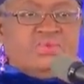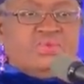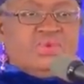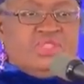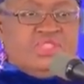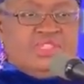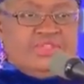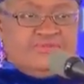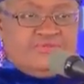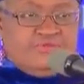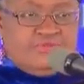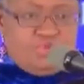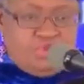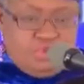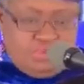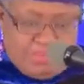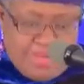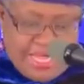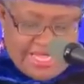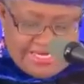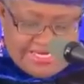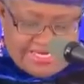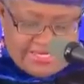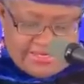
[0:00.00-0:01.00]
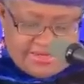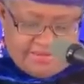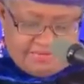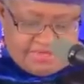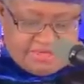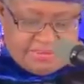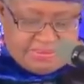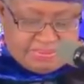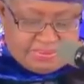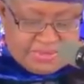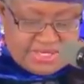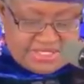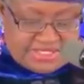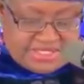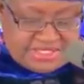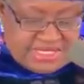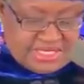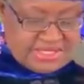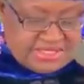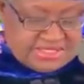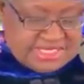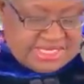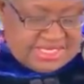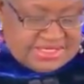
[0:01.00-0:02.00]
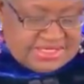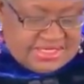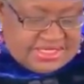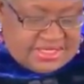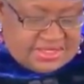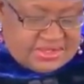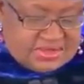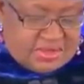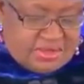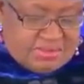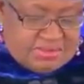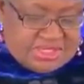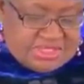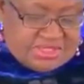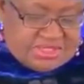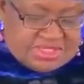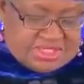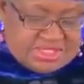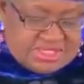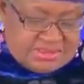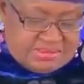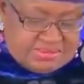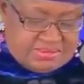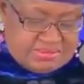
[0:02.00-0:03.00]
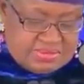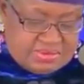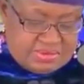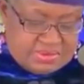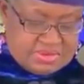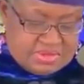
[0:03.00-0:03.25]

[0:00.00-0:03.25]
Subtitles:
With the full backing of the president and the economic team,